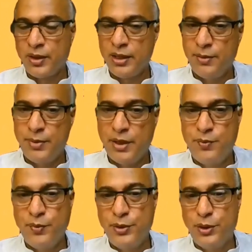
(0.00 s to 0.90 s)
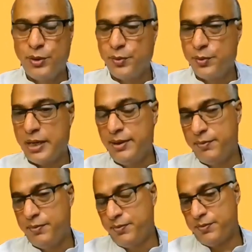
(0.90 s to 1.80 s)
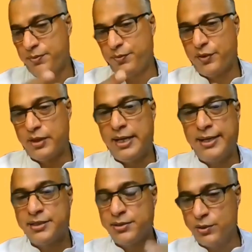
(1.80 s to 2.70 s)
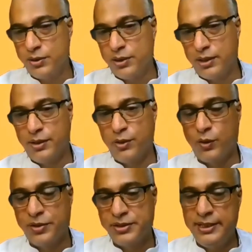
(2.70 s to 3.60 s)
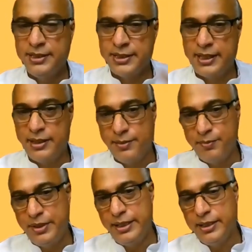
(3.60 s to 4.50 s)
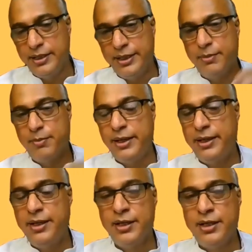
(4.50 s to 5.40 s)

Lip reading: but and for clients overseas and be earning money,